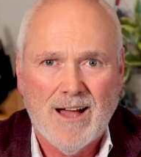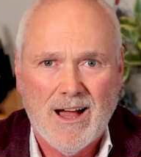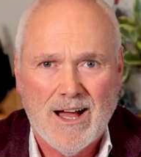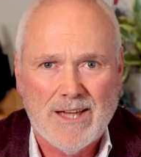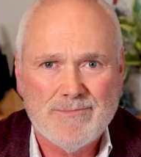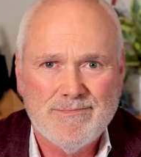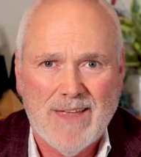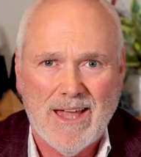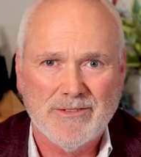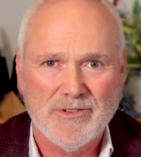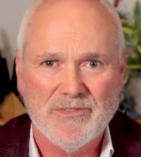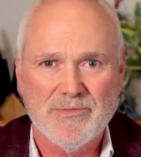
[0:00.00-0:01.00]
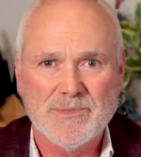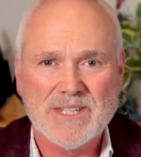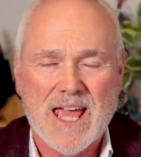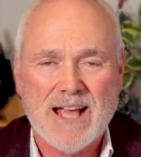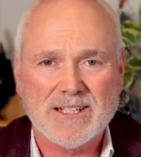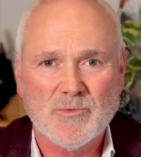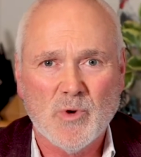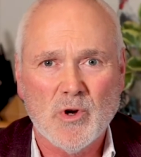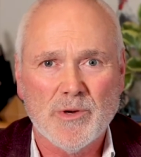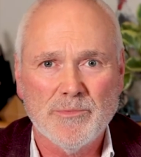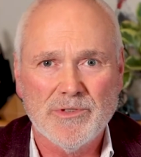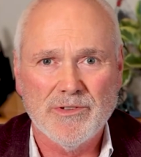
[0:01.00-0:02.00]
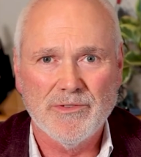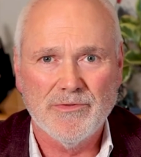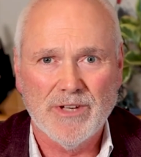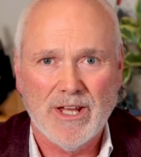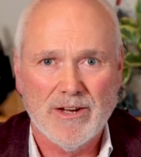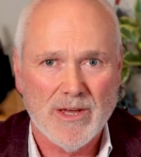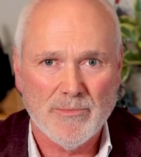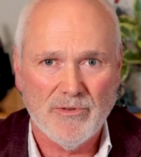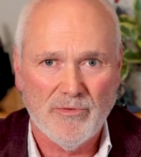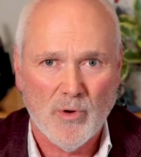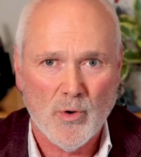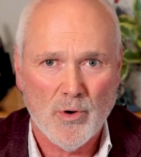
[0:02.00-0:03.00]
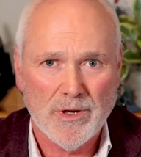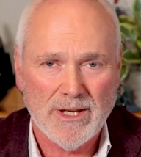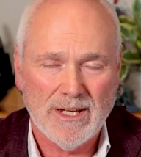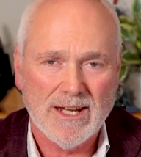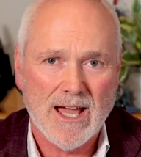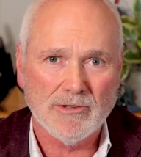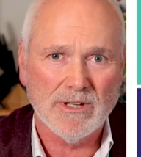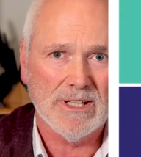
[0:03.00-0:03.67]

Hi, Andrew from SACS, and welcome to video number 4 in our